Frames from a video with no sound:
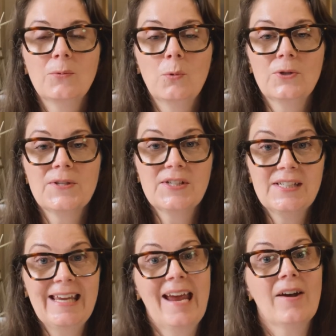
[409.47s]
was to
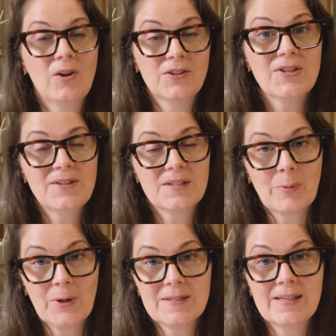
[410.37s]
get onto this
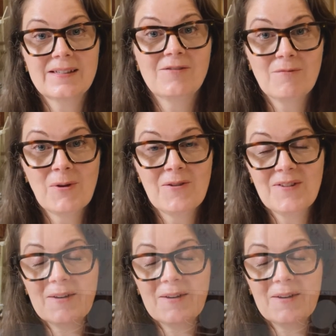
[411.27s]
process of moving,